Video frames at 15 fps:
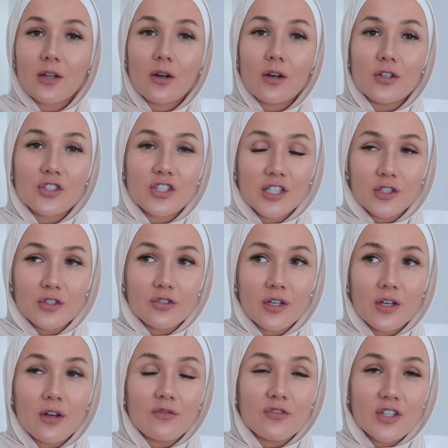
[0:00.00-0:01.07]
called
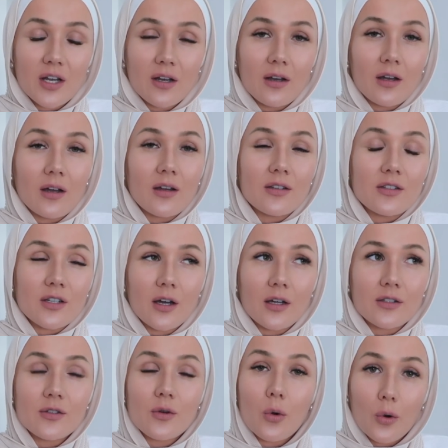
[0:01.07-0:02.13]

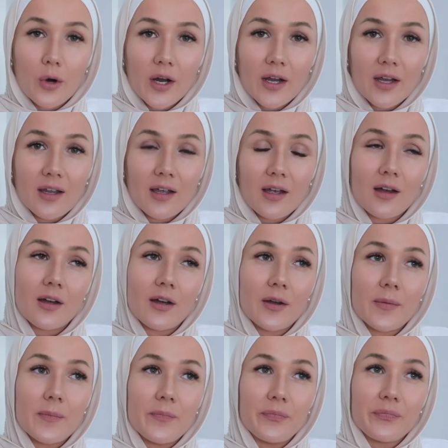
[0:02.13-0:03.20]

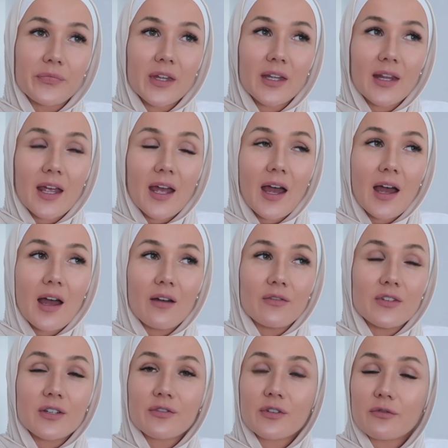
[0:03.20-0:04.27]
childrenofjannah.org. They have
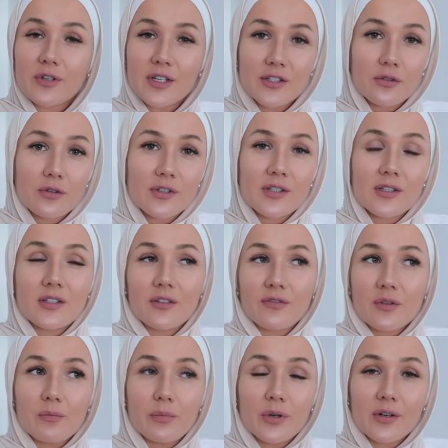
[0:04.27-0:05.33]
different resources,
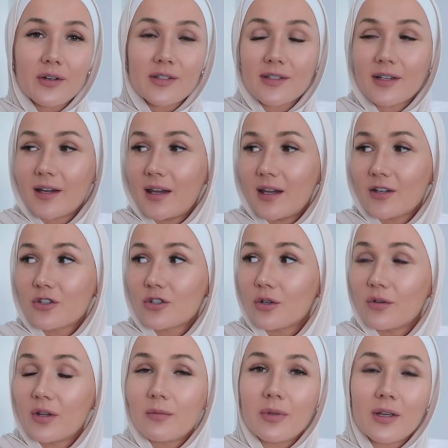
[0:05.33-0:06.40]
different books. I can't
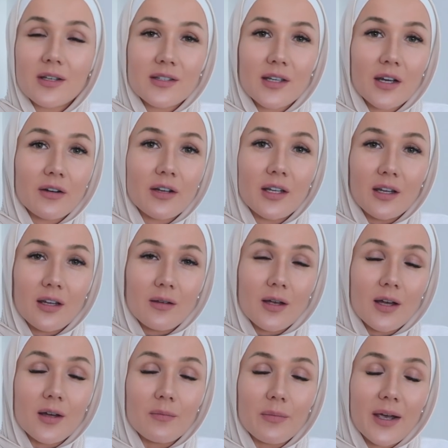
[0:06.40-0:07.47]
show them because I already
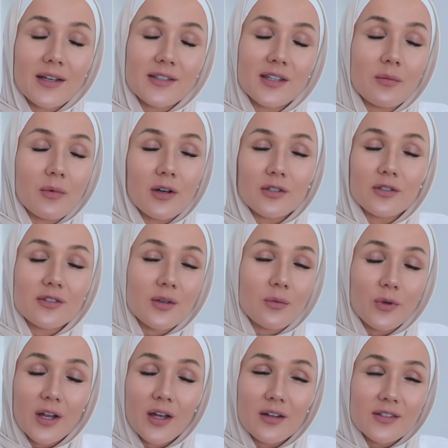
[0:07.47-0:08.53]
passed them on to
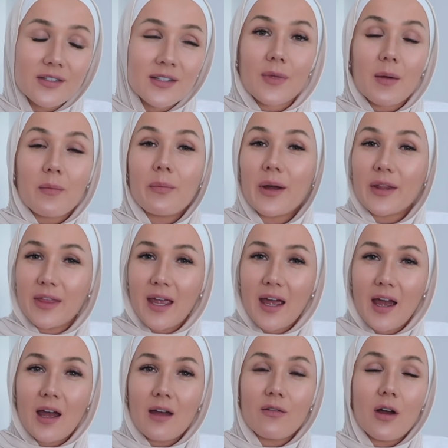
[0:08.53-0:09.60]
someone else. But they
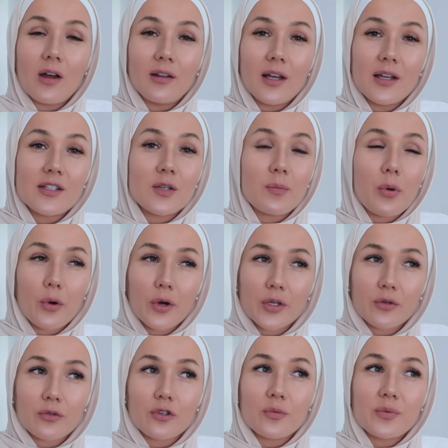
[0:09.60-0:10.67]
have online
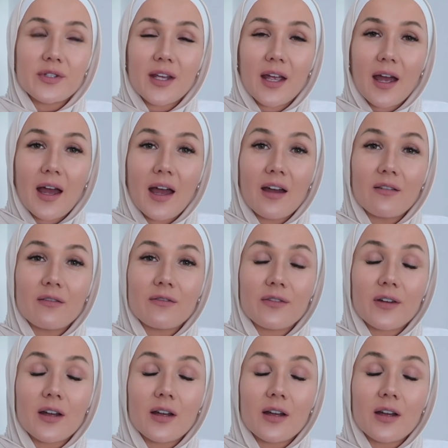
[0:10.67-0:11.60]
support groups. They have